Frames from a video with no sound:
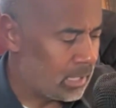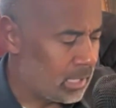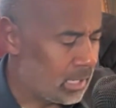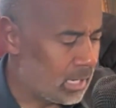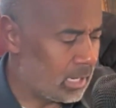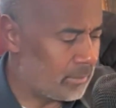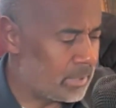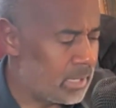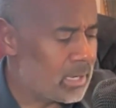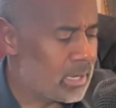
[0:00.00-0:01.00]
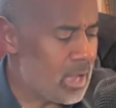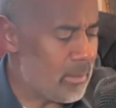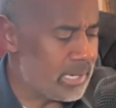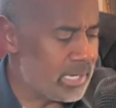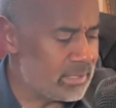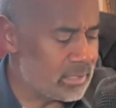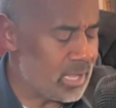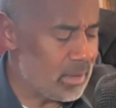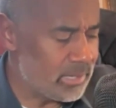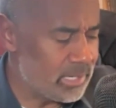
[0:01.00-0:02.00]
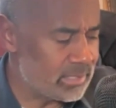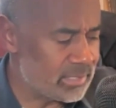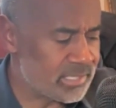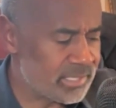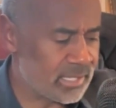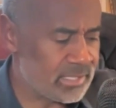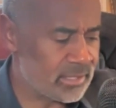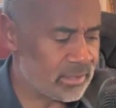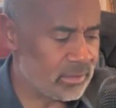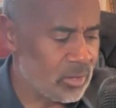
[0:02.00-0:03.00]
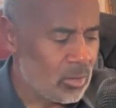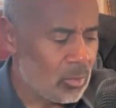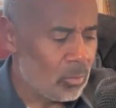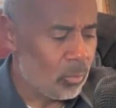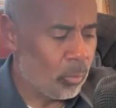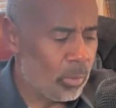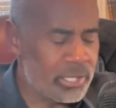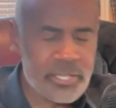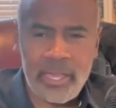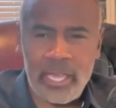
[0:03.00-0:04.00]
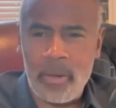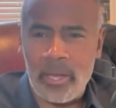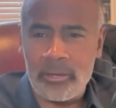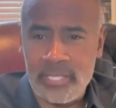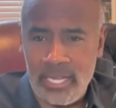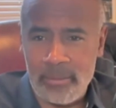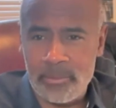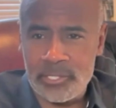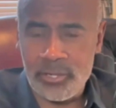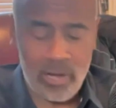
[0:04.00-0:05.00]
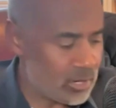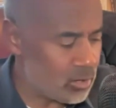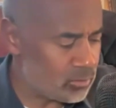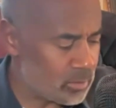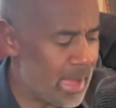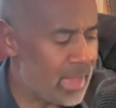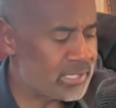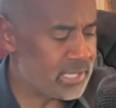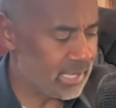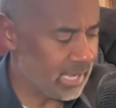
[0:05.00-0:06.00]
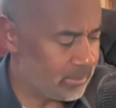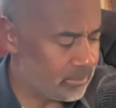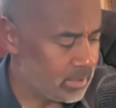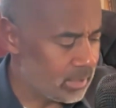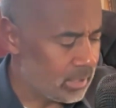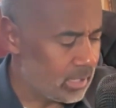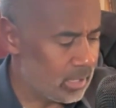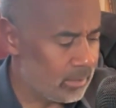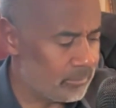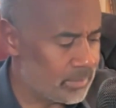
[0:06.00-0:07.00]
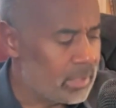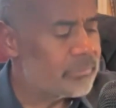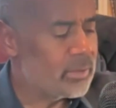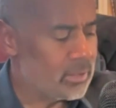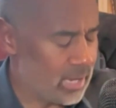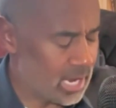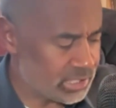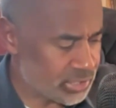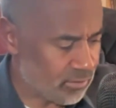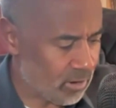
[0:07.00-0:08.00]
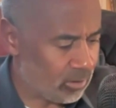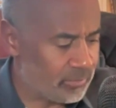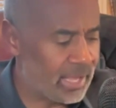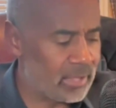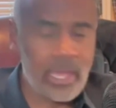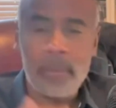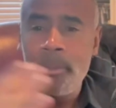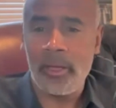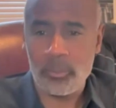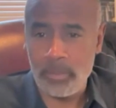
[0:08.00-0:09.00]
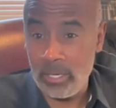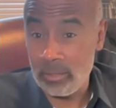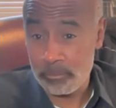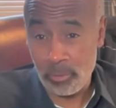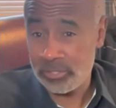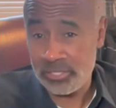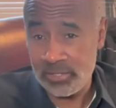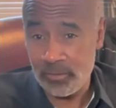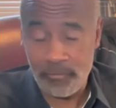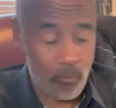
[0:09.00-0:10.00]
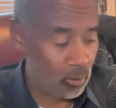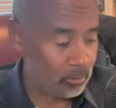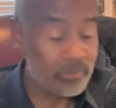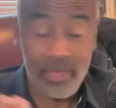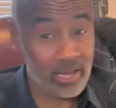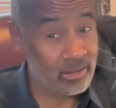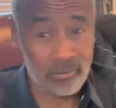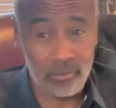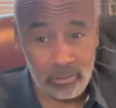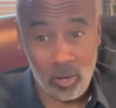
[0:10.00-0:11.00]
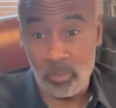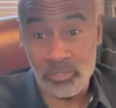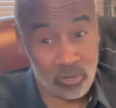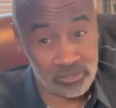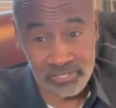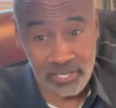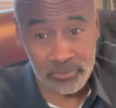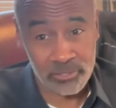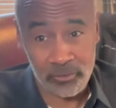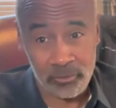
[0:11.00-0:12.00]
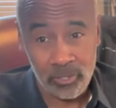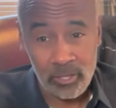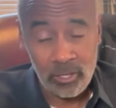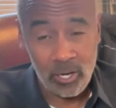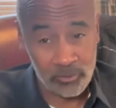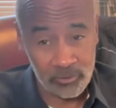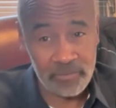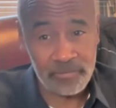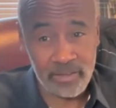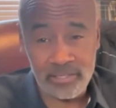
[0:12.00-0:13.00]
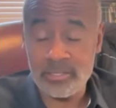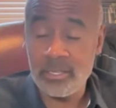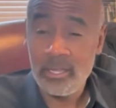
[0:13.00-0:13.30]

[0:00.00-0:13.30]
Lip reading: Um, coming into the season, what did you think about your team this year? I know the Madison game. you guys struggled. They appeared to be in postseason form, and they had almost all seniors on their defense.